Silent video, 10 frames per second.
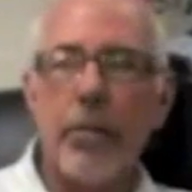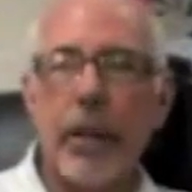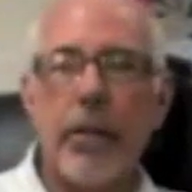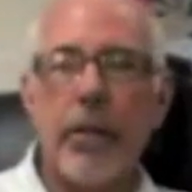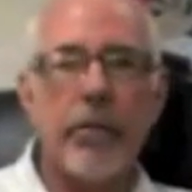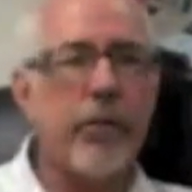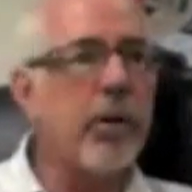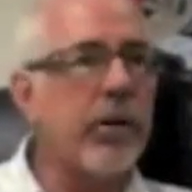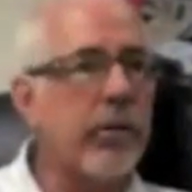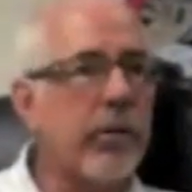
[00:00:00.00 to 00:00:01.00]
But
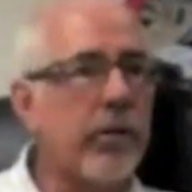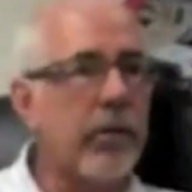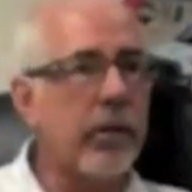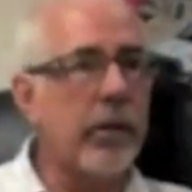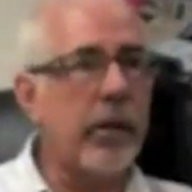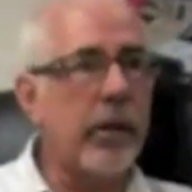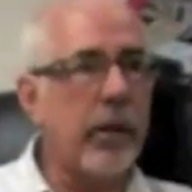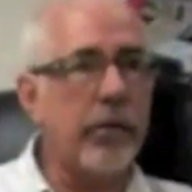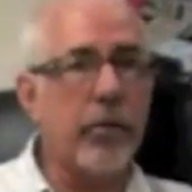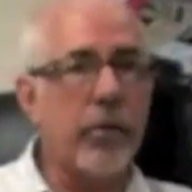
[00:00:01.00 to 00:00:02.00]
food
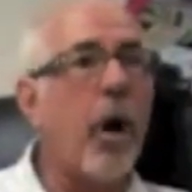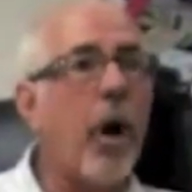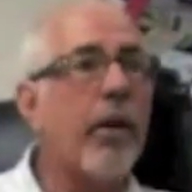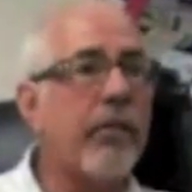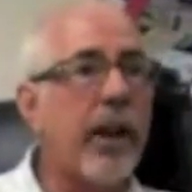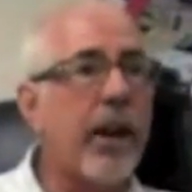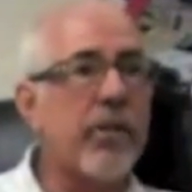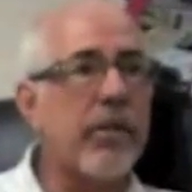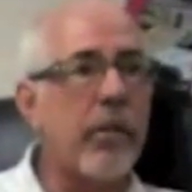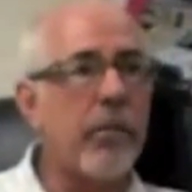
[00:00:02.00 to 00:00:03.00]
is one
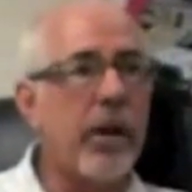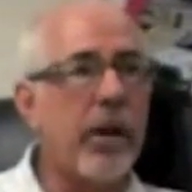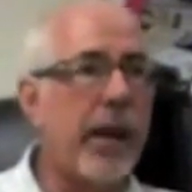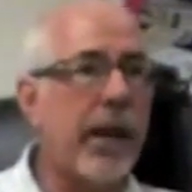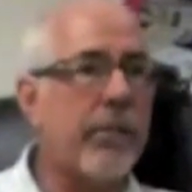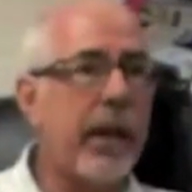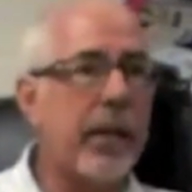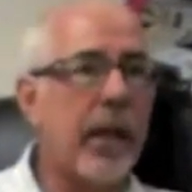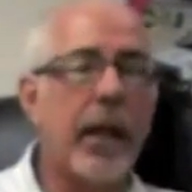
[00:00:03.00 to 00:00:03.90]
franchise model, but there are many,